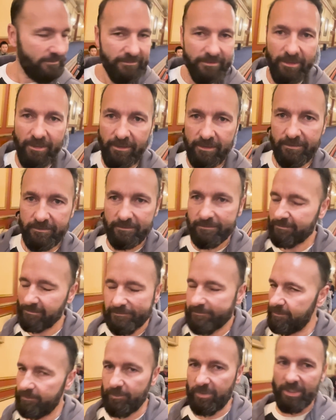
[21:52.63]
Yeah,
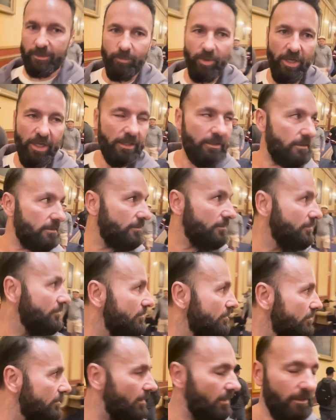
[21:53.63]
big pot.
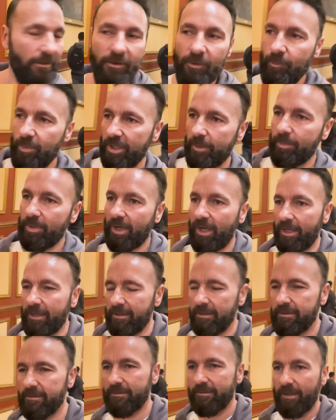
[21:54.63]
I know, big pot.
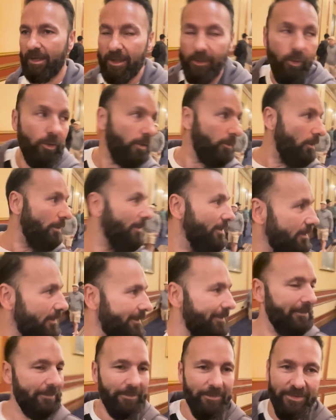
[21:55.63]
I, what do you want me to do? What
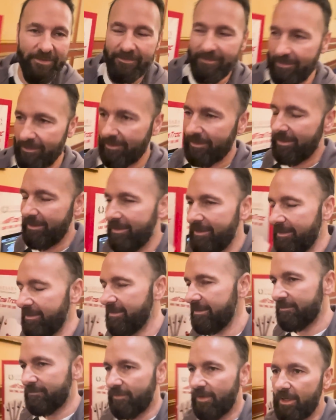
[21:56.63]
do you want me to do?
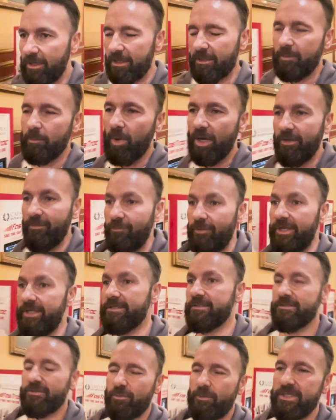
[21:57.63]
Fuck, button
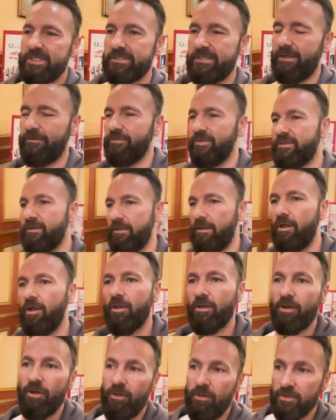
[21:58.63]
raises 27.
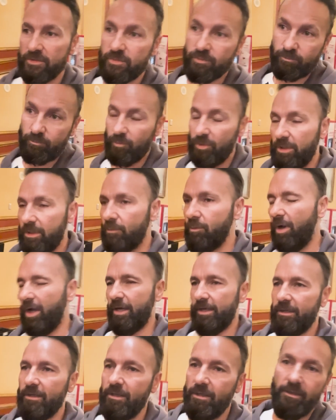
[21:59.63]
Talal calls really
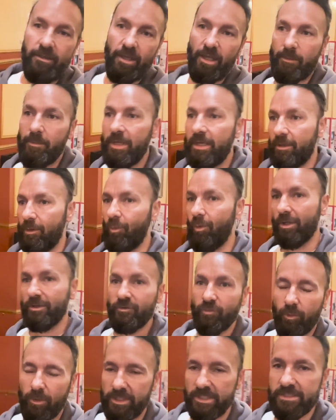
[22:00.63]
wide. I make it
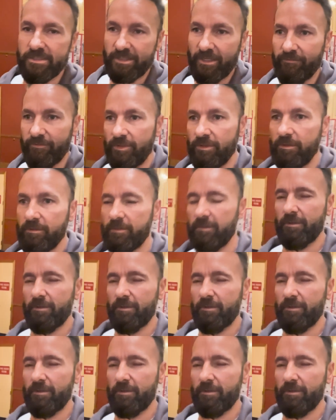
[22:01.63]
127.